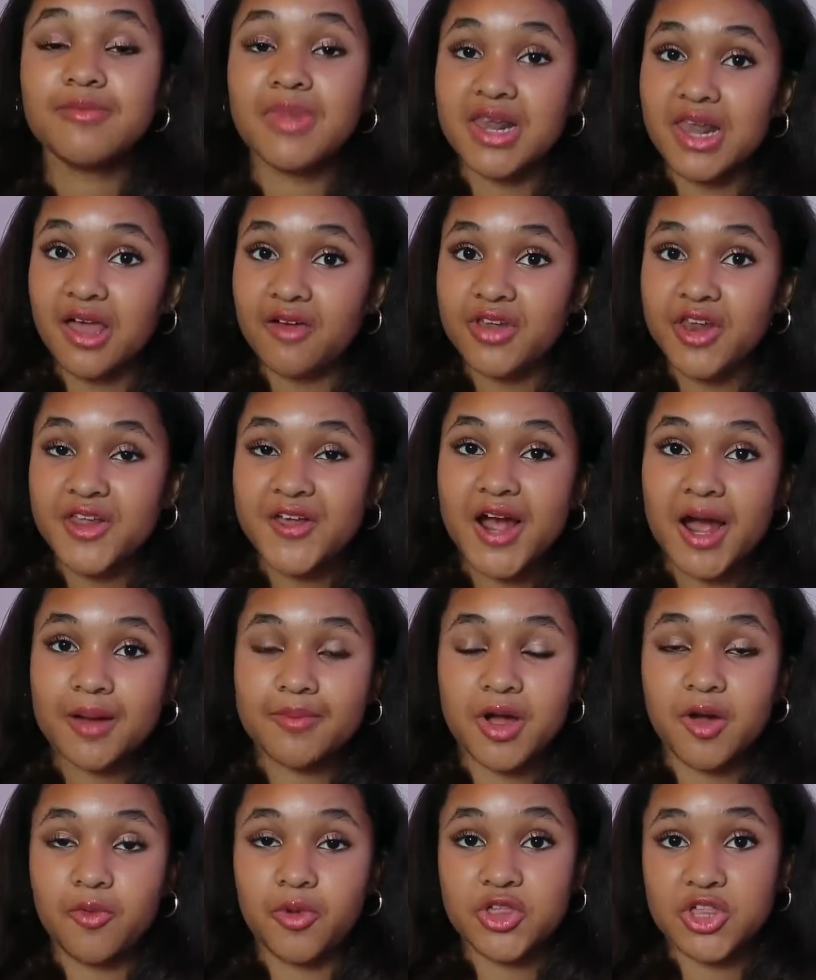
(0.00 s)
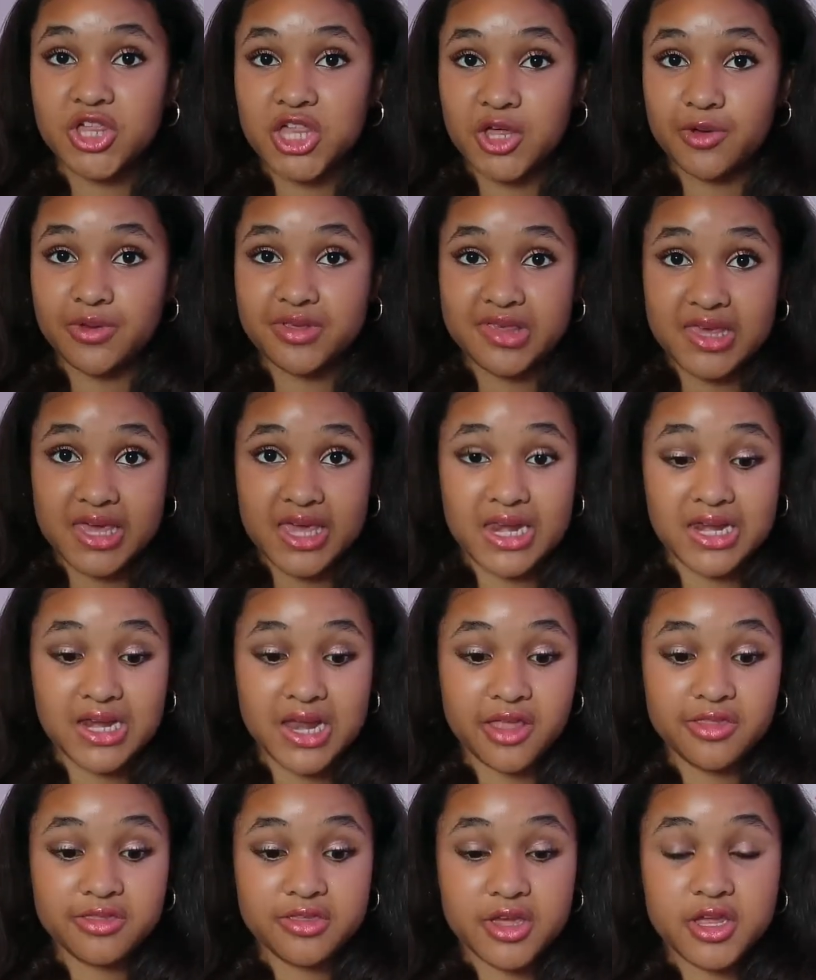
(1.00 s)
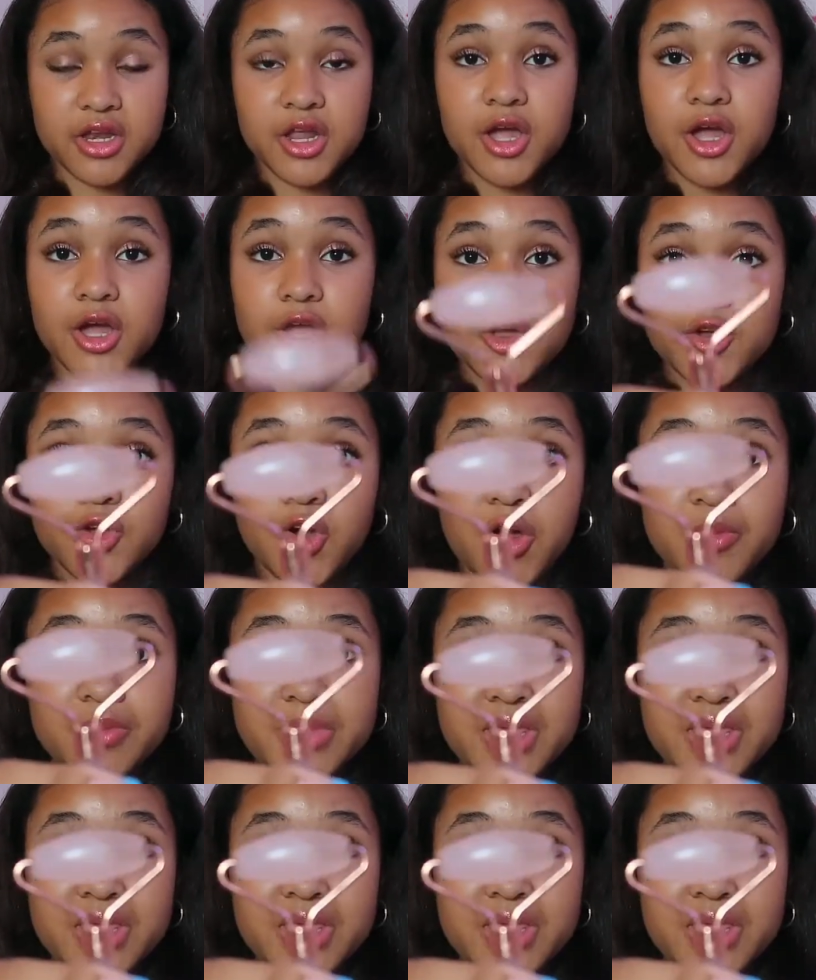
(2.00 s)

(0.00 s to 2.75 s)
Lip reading: My lovely grandma, when she was here in London, got